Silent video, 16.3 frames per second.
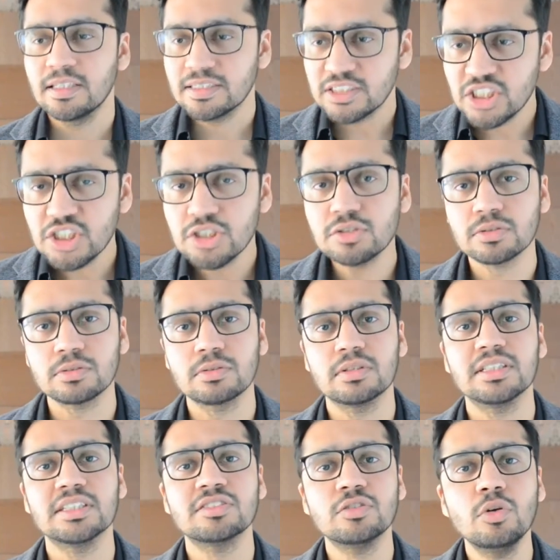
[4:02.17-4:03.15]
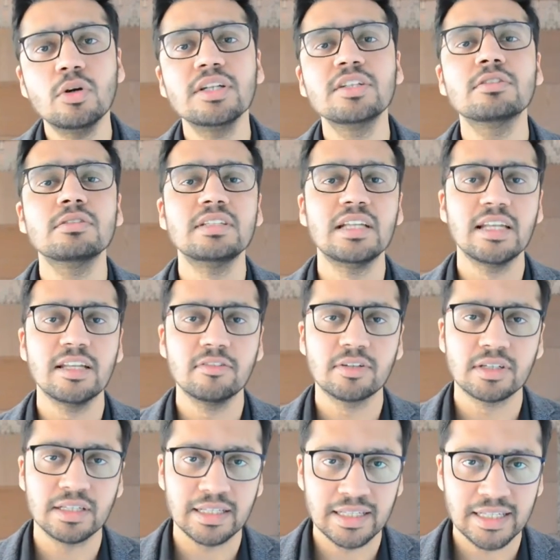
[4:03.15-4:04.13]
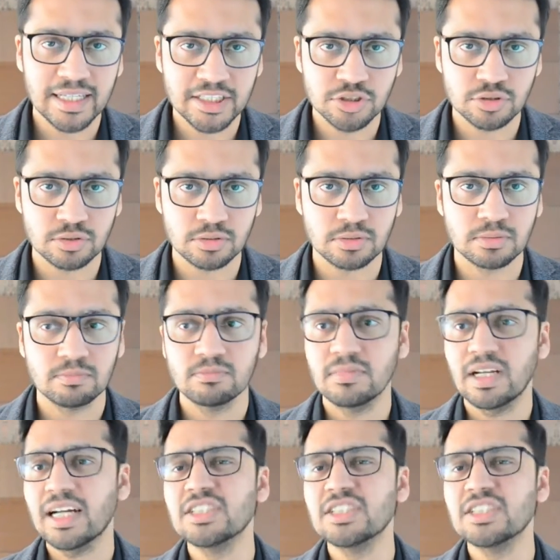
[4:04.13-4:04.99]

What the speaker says: Teacher is going to deliver a lecture,